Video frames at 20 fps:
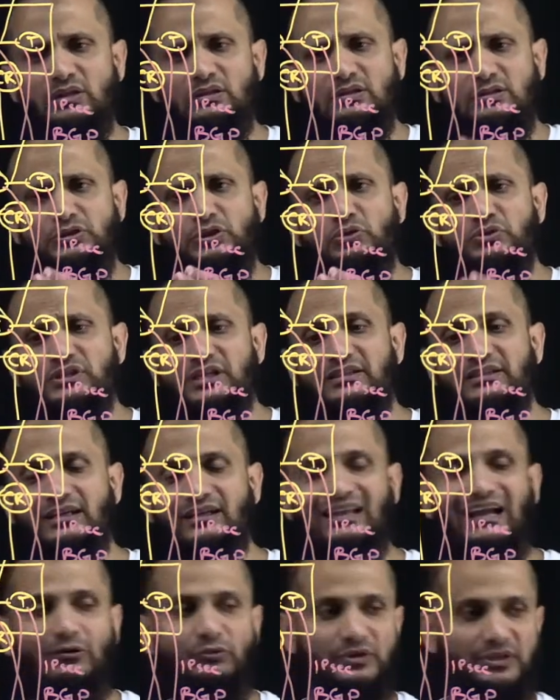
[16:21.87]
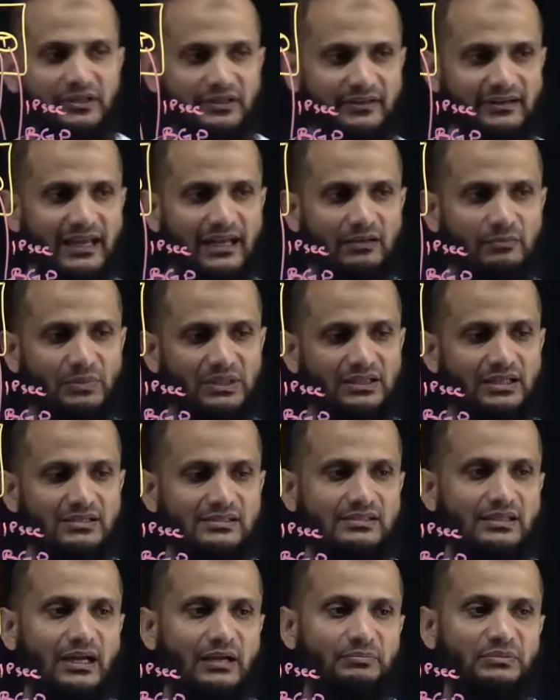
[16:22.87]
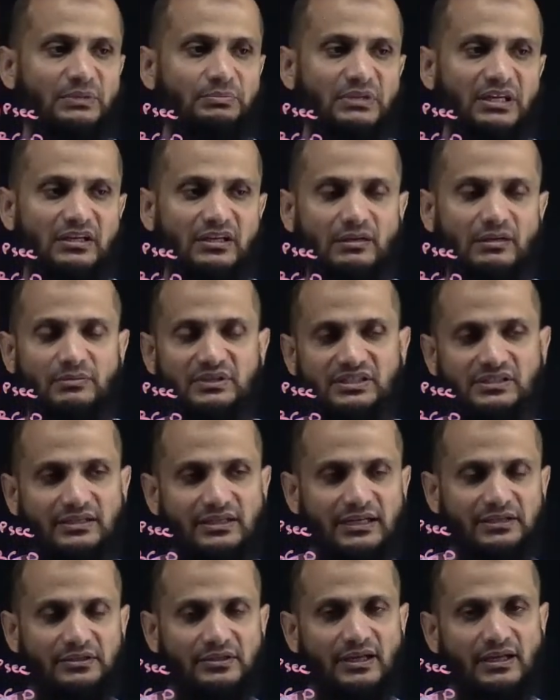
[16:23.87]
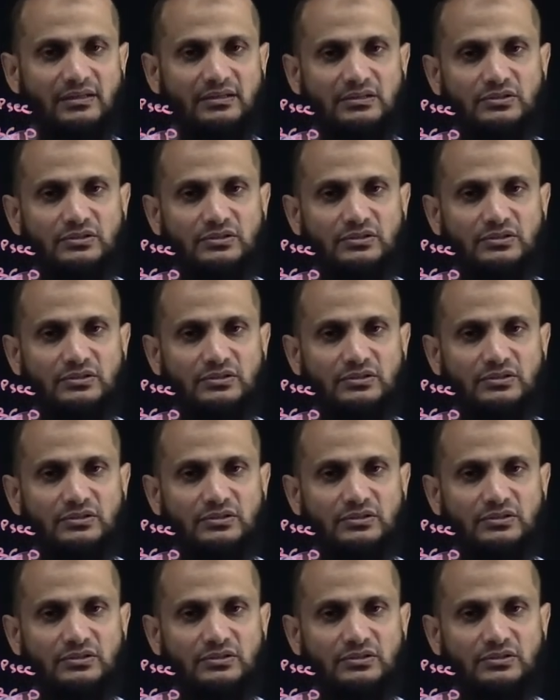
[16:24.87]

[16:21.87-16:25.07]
using the cloud interconnect, but this time the medium is internet,